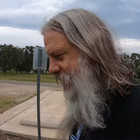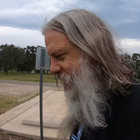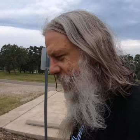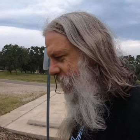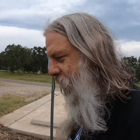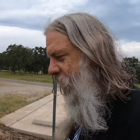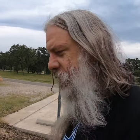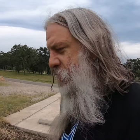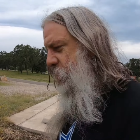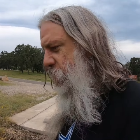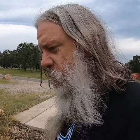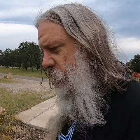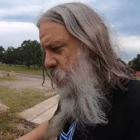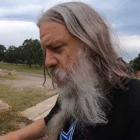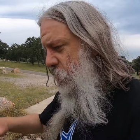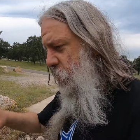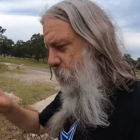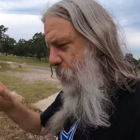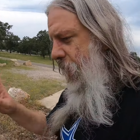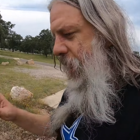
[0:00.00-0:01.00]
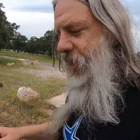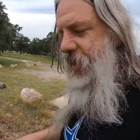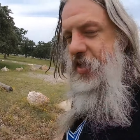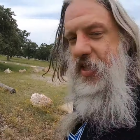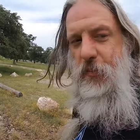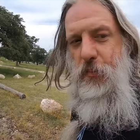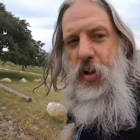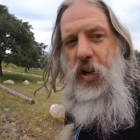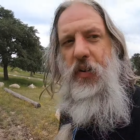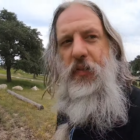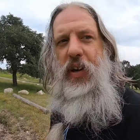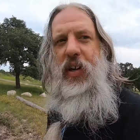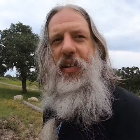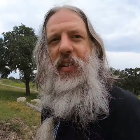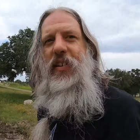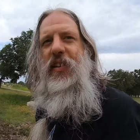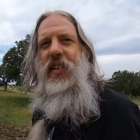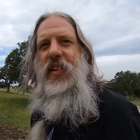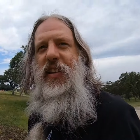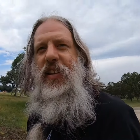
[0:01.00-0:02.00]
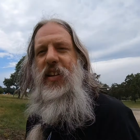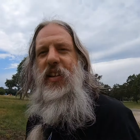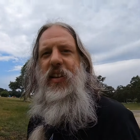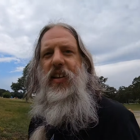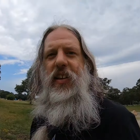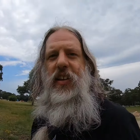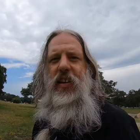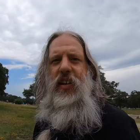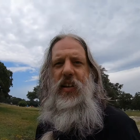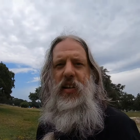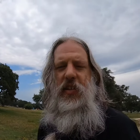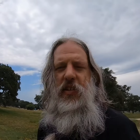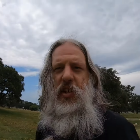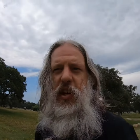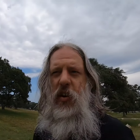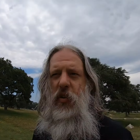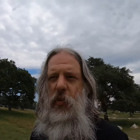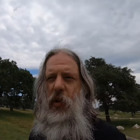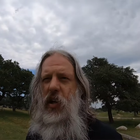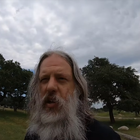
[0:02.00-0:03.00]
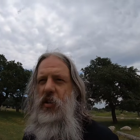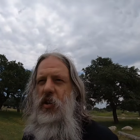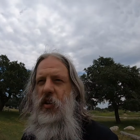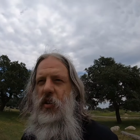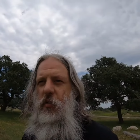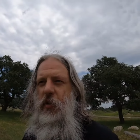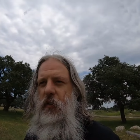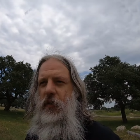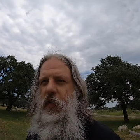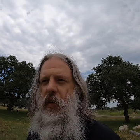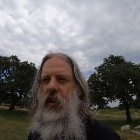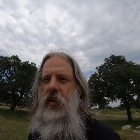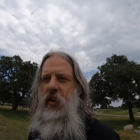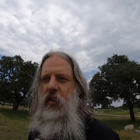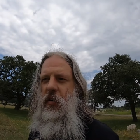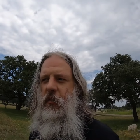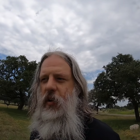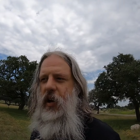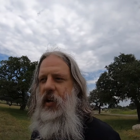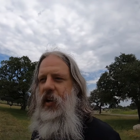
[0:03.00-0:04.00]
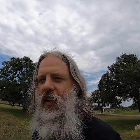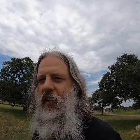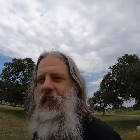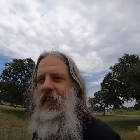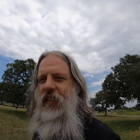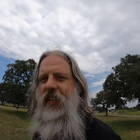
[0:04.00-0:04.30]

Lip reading: are two bikes above it. So we're gonna do the reveal. You ready?